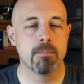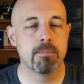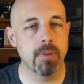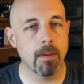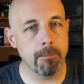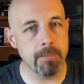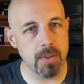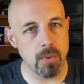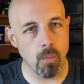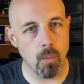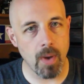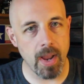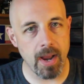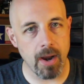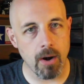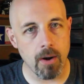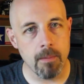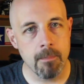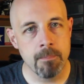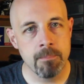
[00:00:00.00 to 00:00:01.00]
But
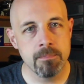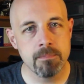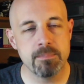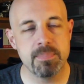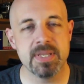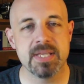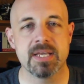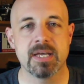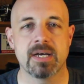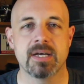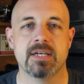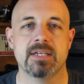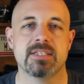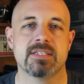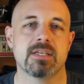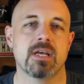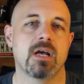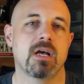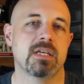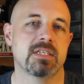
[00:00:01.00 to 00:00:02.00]
beware, because